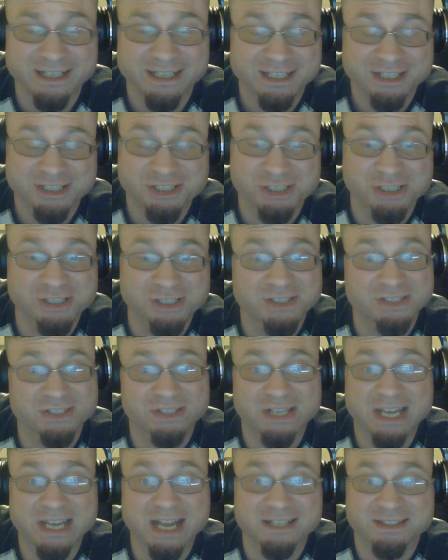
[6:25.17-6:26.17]
she's
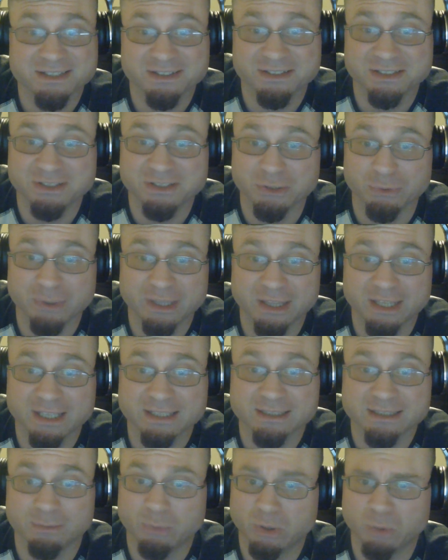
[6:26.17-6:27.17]
constantly doing
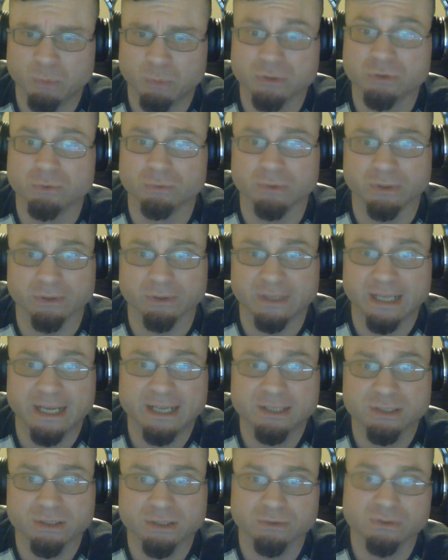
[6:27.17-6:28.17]
things. I'm like, where'd you learn
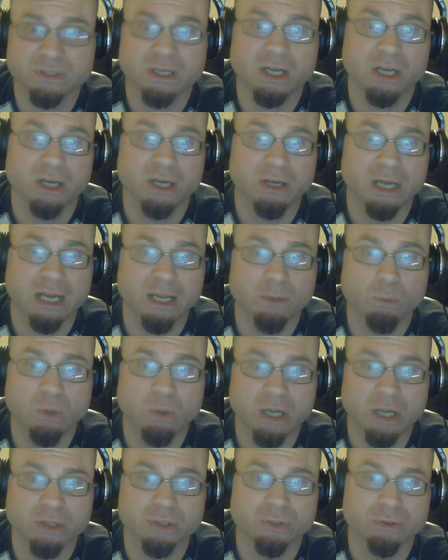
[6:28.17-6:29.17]
that? She goes, oh,
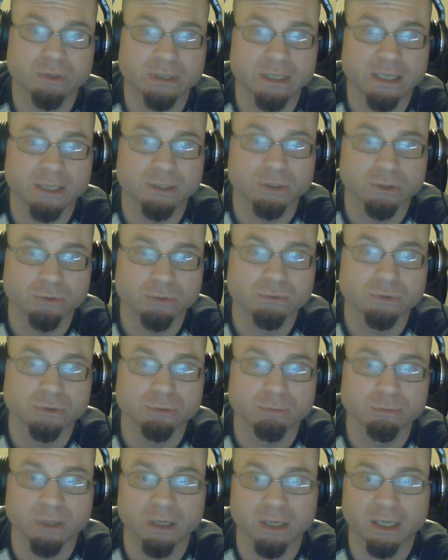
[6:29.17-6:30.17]
I learned it on
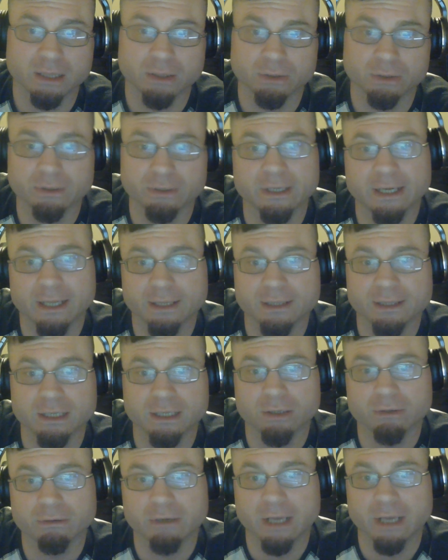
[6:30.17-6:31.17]
YouTube. I learned it on the
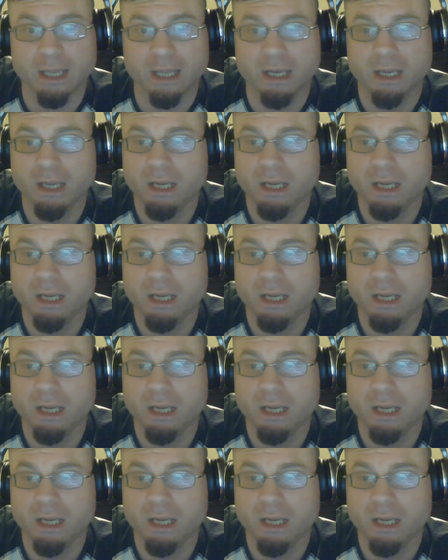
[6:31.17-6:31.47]
internet.